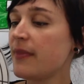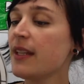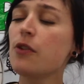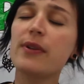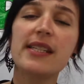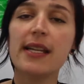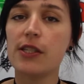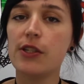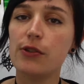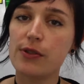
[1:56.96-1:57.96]
And we tend
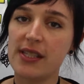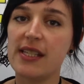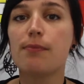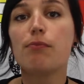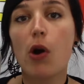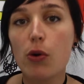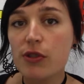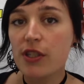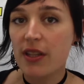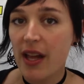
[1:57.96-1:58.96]
to use these
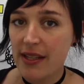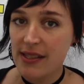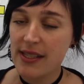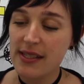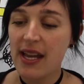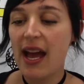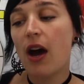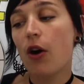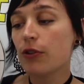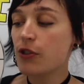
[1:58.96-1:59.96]
most classes,
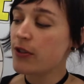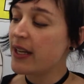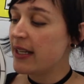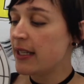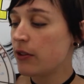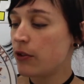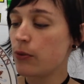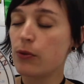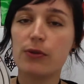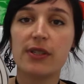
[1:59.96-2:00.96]
alternating
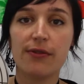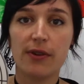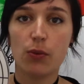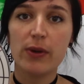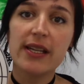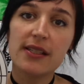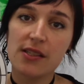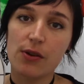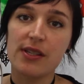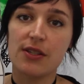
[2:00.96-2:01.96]
through different weeks,
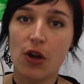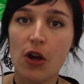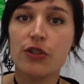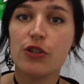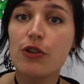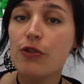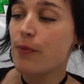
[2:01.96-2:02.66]
so it's not too